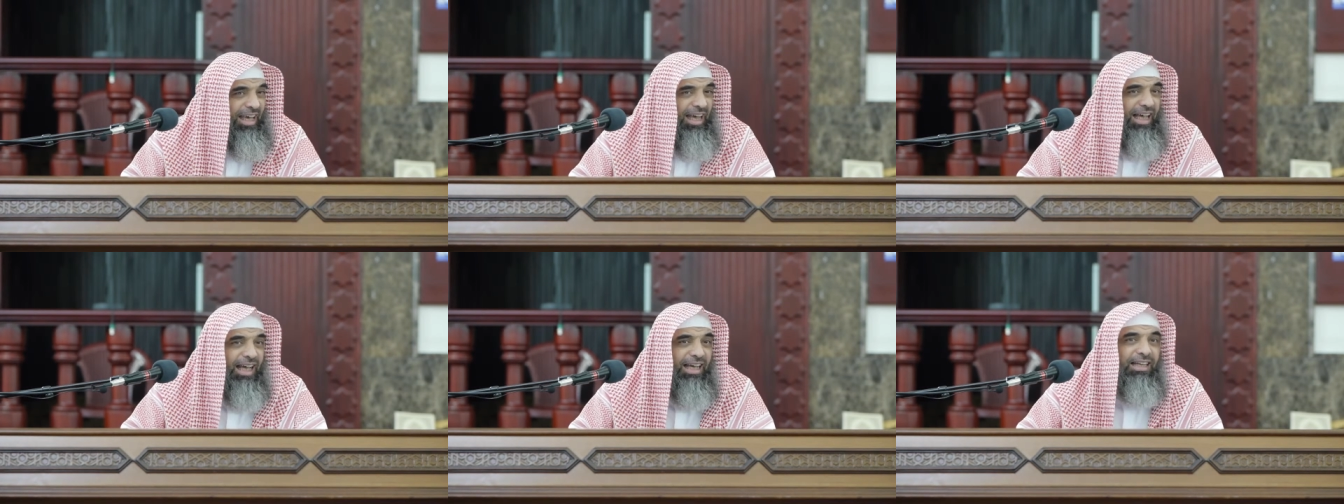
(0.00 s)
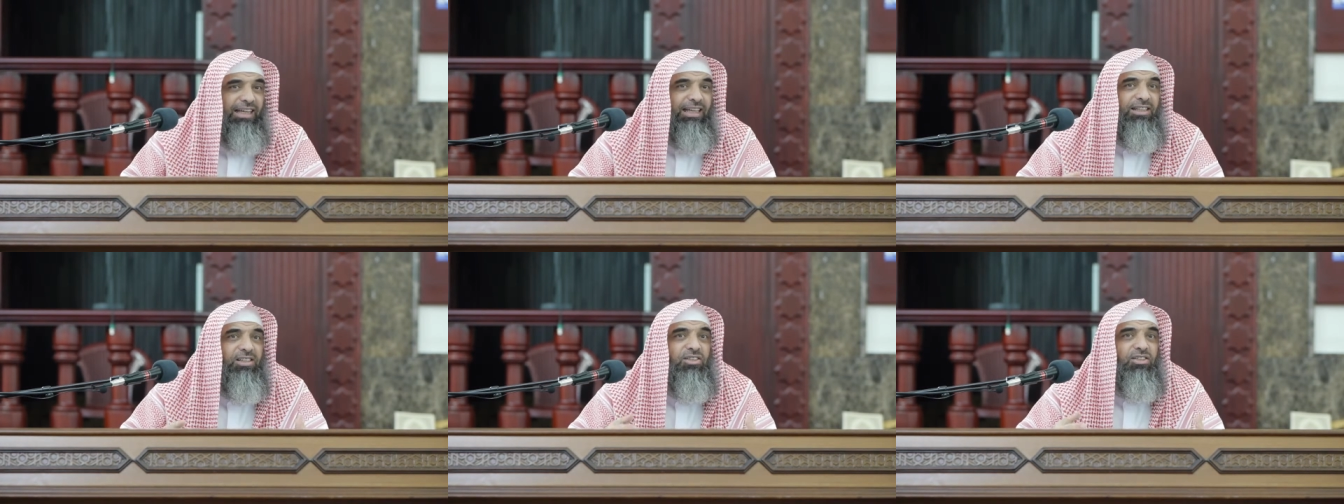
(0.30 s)

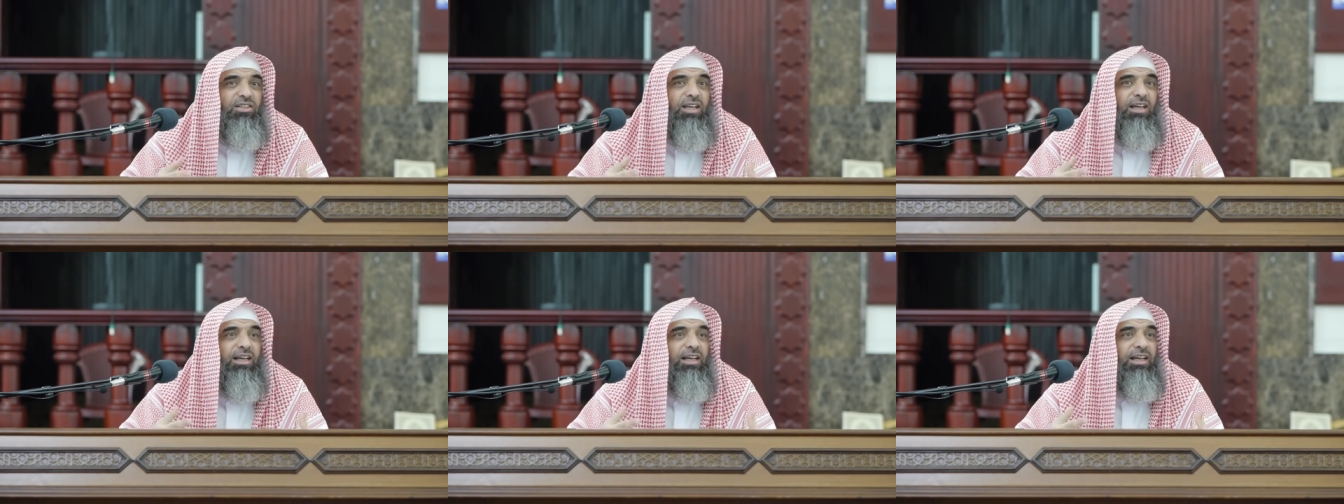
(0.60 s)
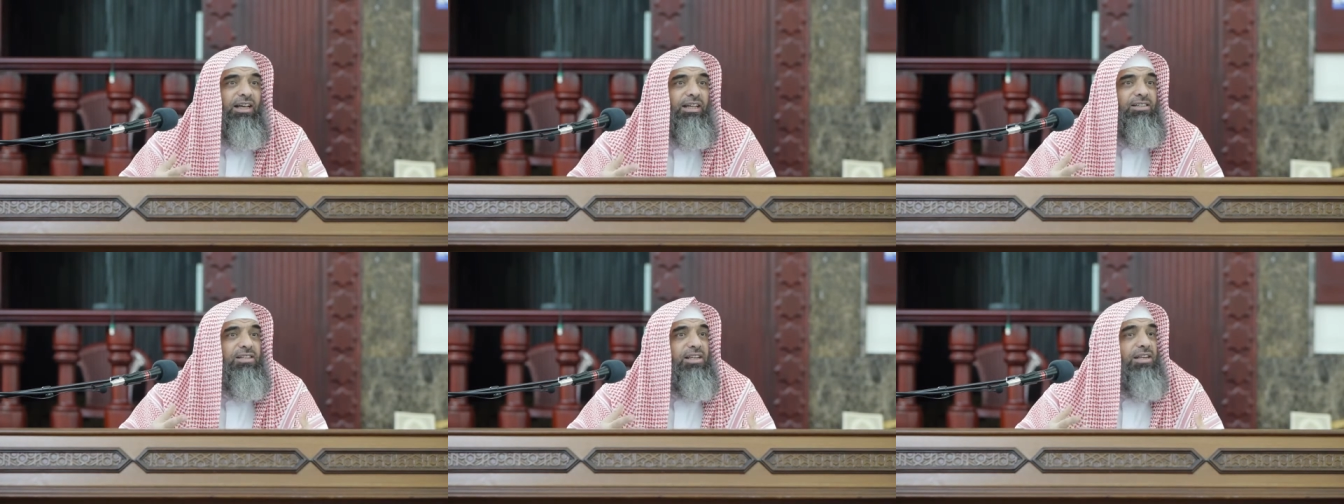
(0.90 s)
And it's, uh,
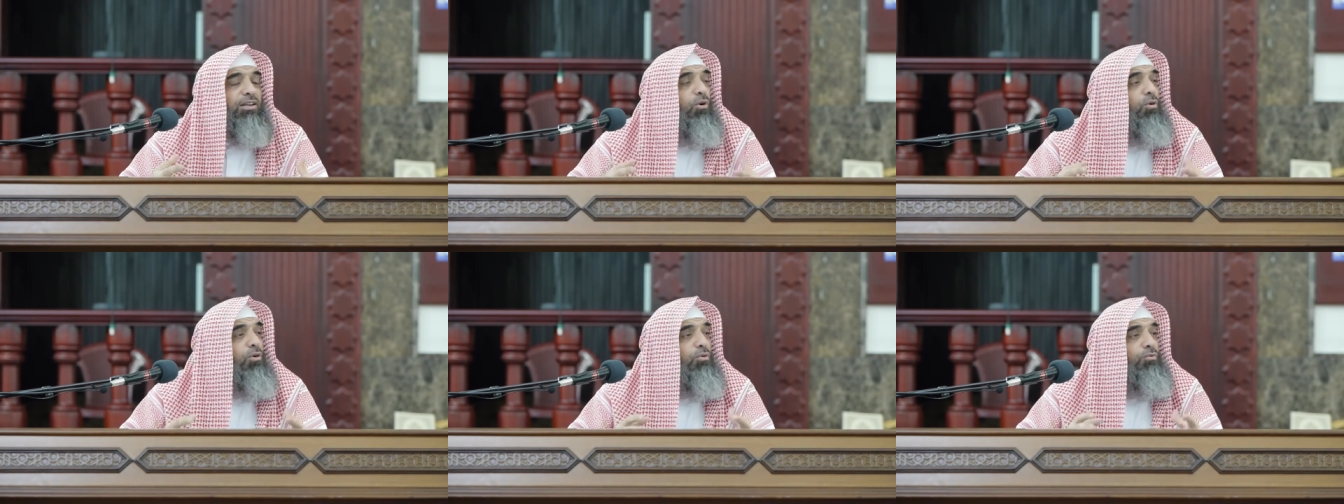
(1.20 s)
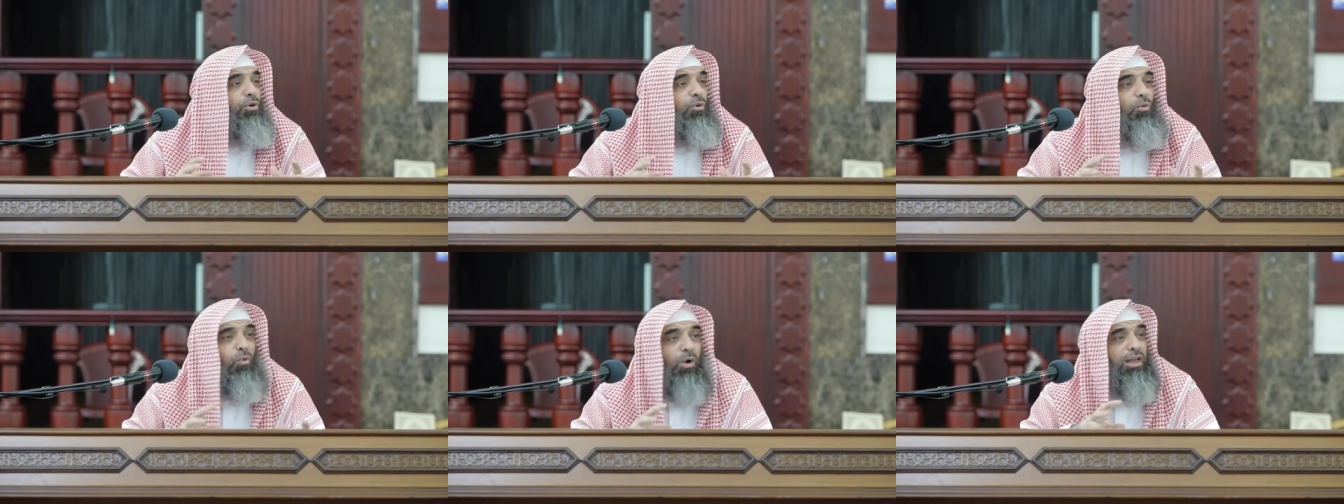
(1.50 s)
it's an
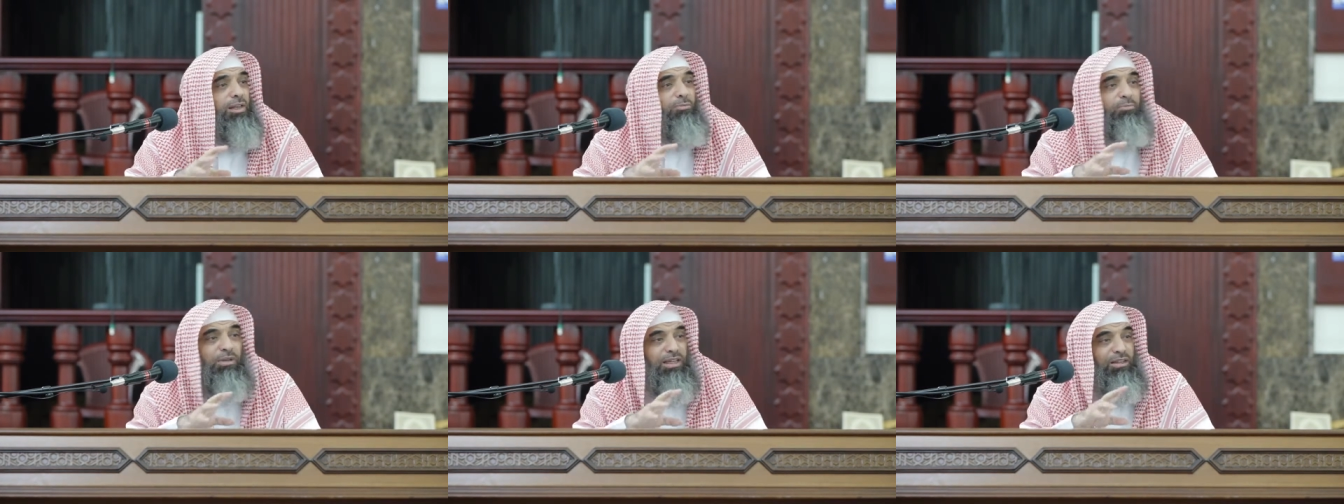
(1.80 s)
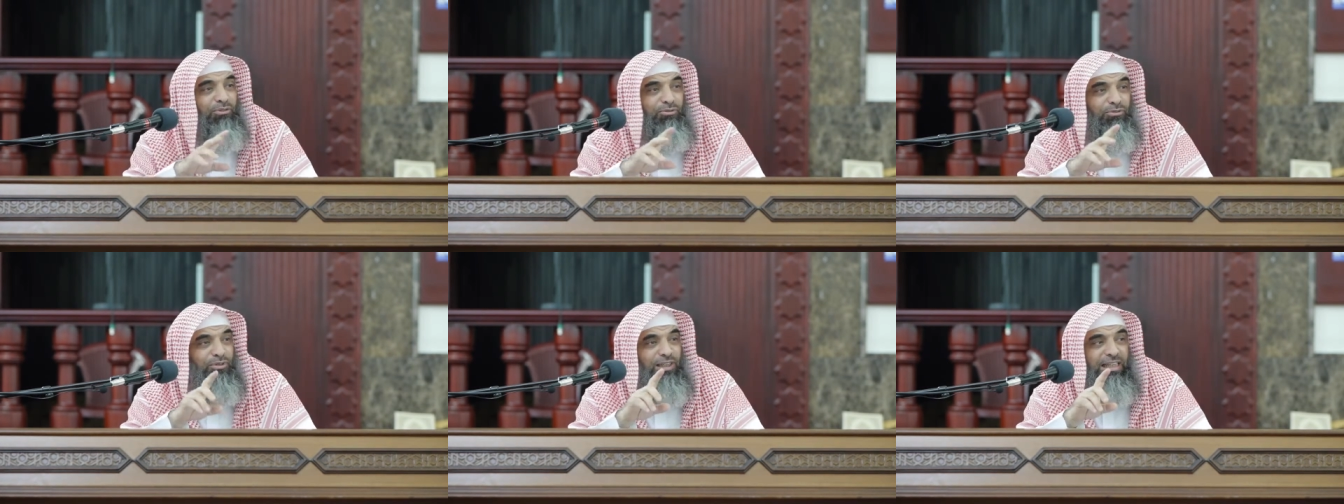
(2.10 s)

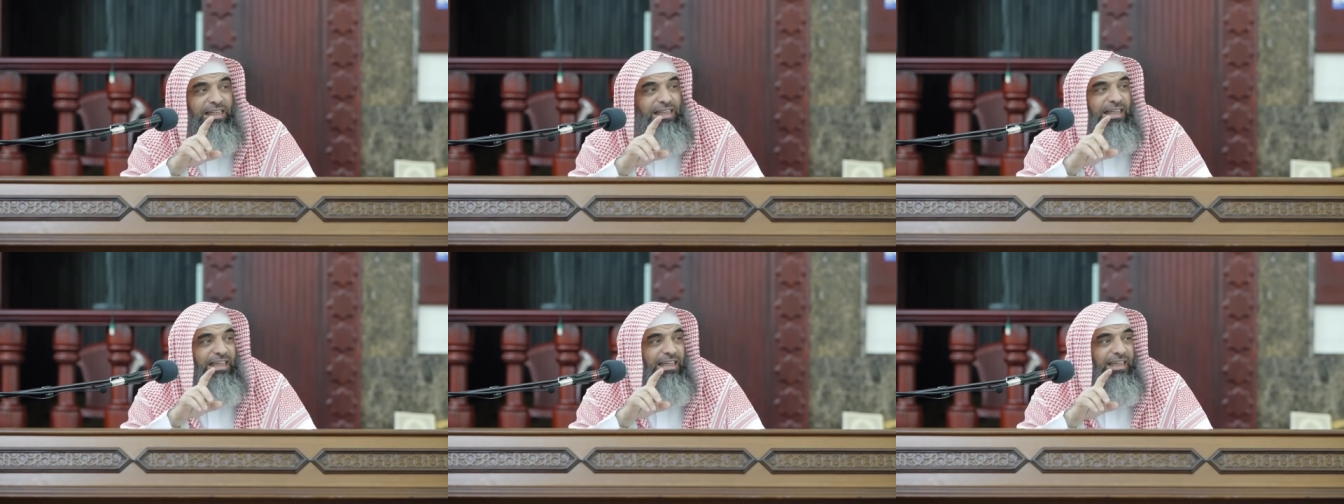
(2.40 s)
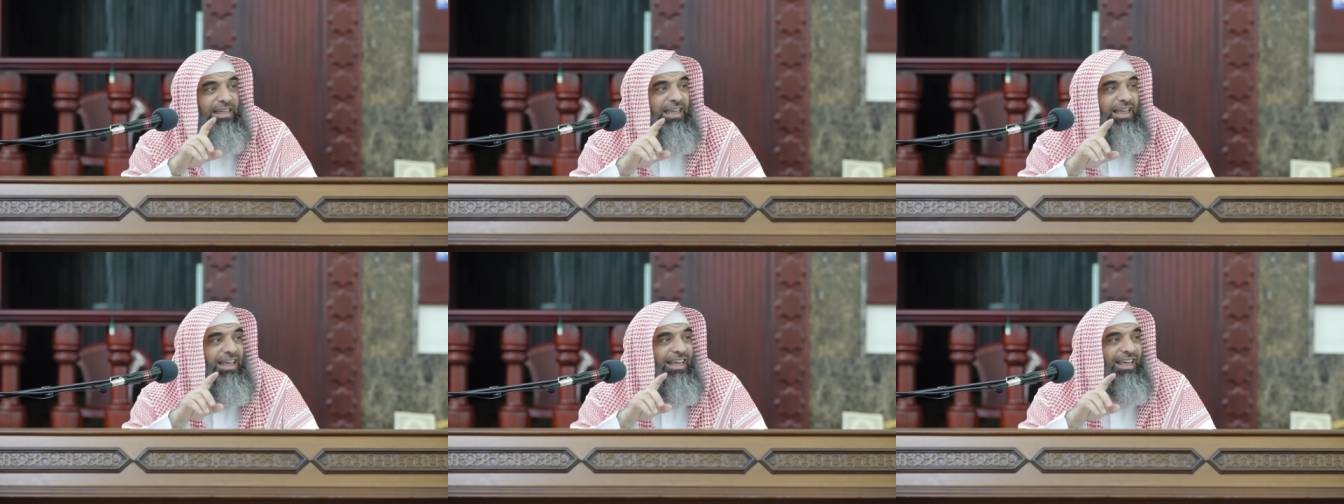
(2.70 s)
overwhelming
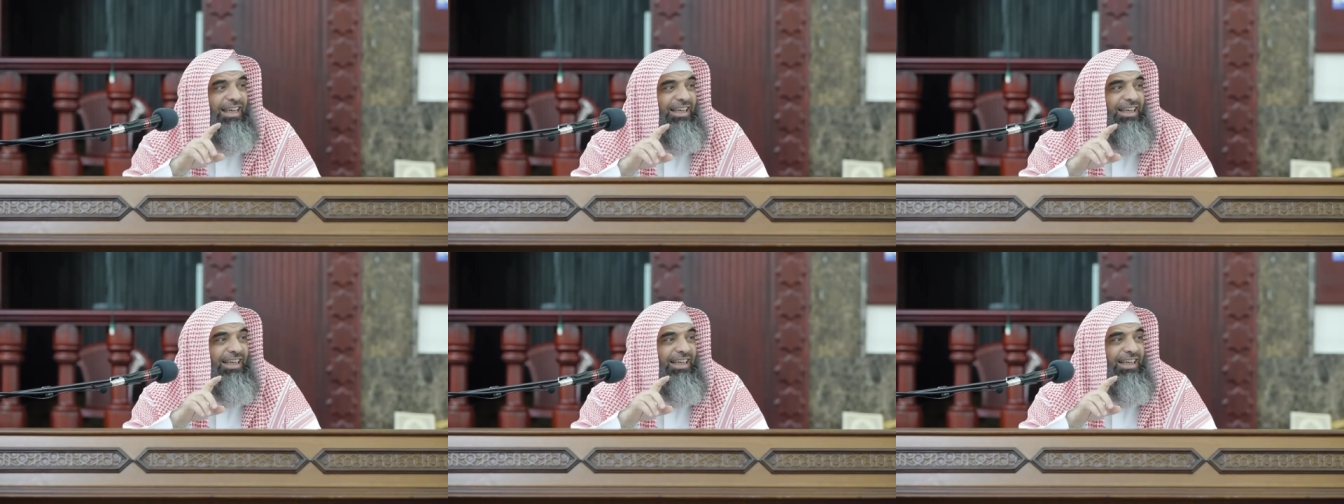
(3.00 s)
feeling.